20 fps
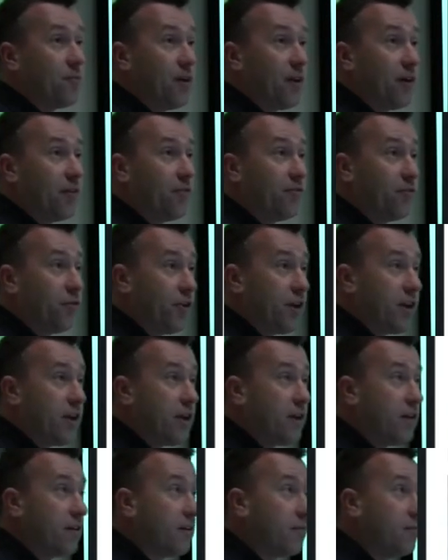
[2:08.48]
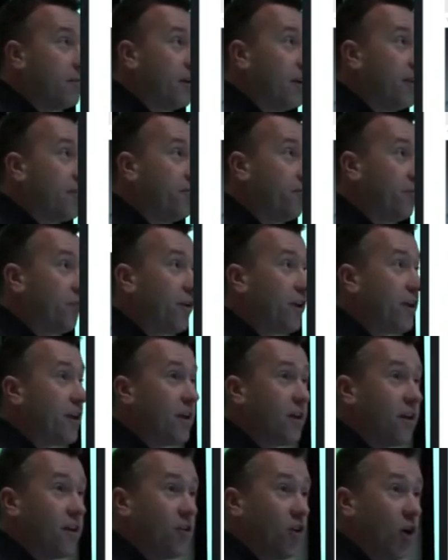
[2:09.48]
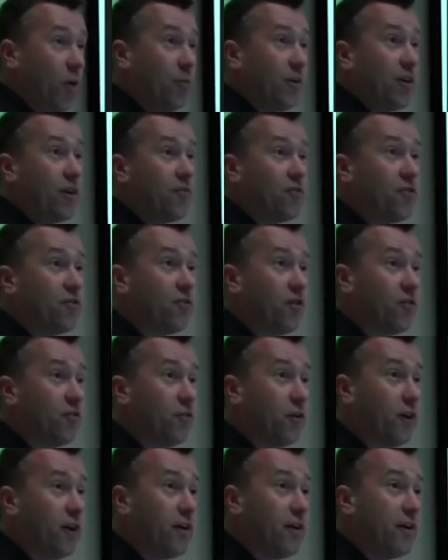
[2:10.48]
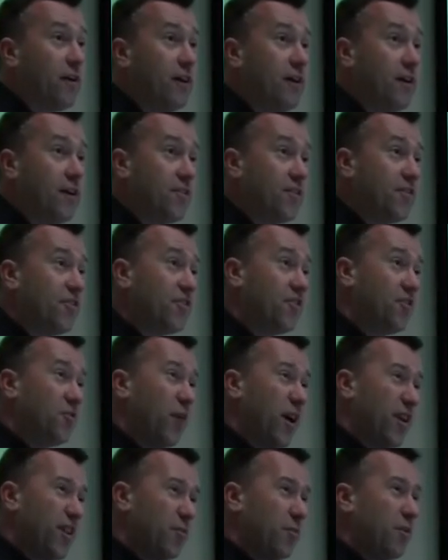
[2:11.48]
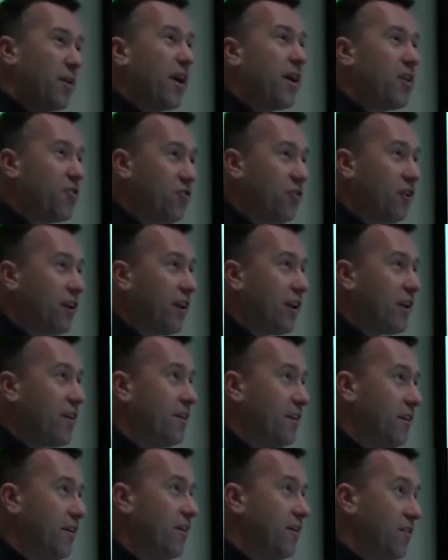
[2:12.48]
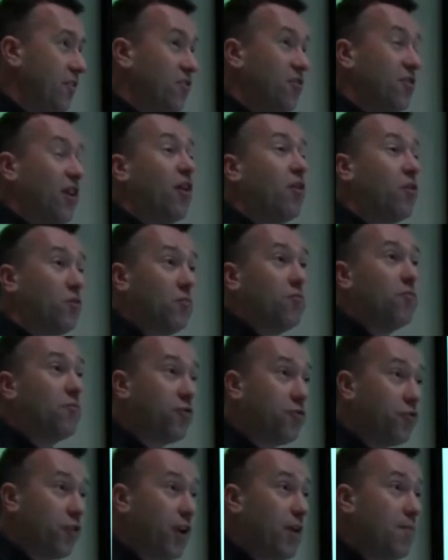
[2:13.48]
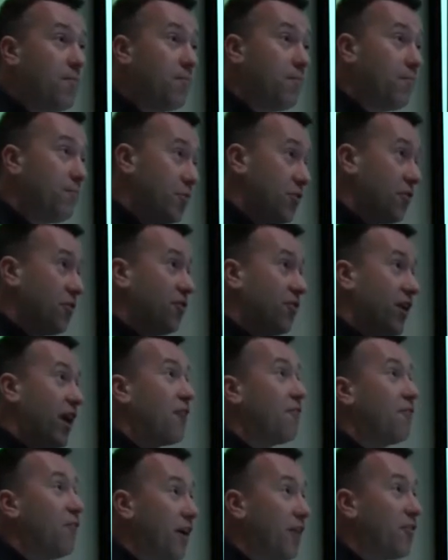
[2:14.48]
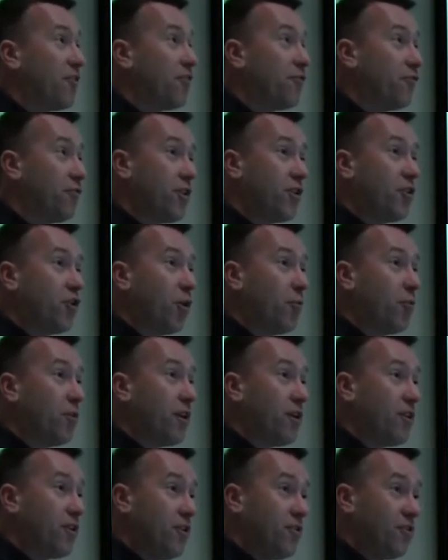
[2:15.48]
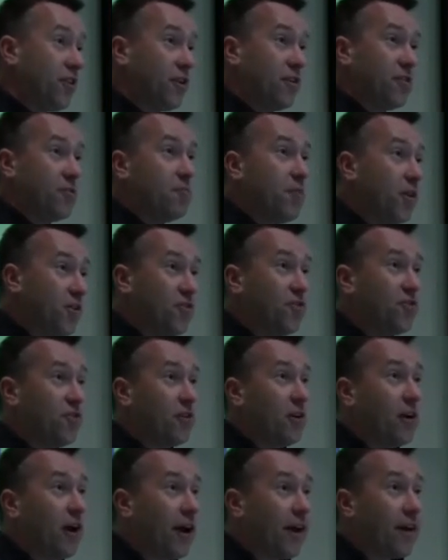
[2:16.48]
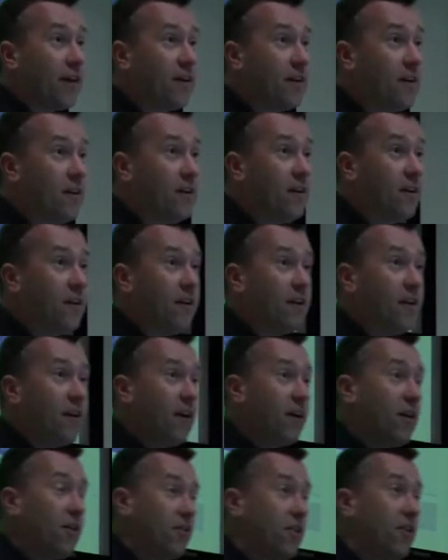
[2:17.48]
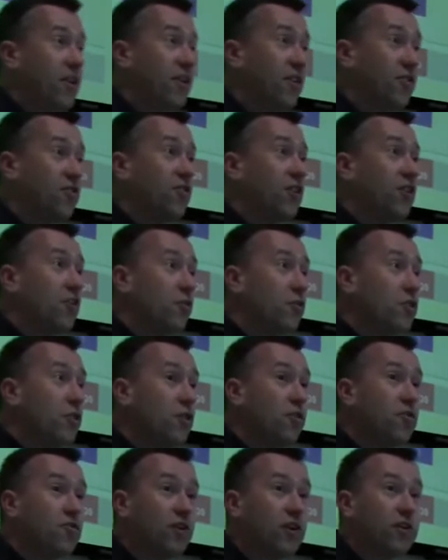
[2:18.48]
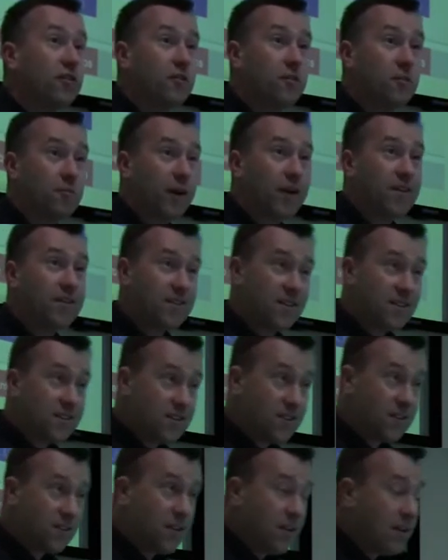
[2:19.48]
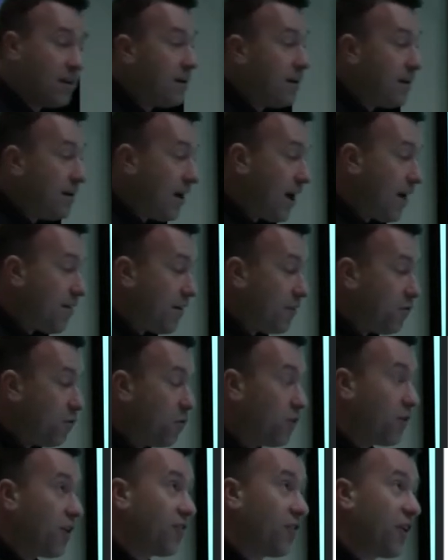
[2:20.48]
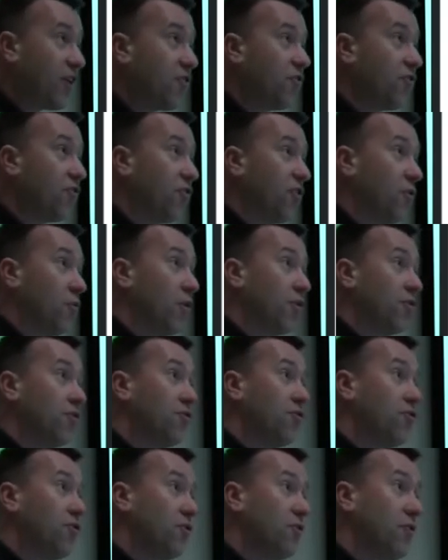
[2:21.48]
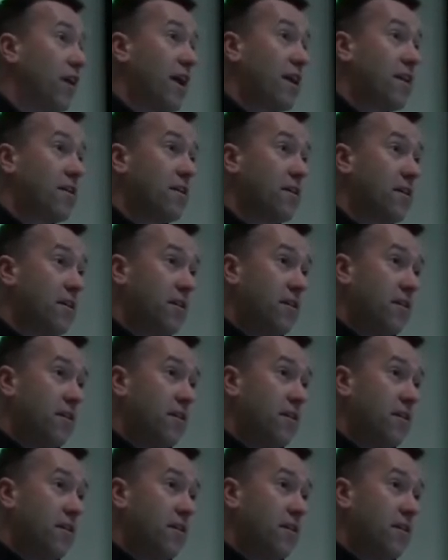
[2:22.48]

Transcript: a free, completely free copy of the software. This is the way that we actually sell Stream. You can download a free copy and use it as much as you like uh, in a single user basis, and then organisations that want to then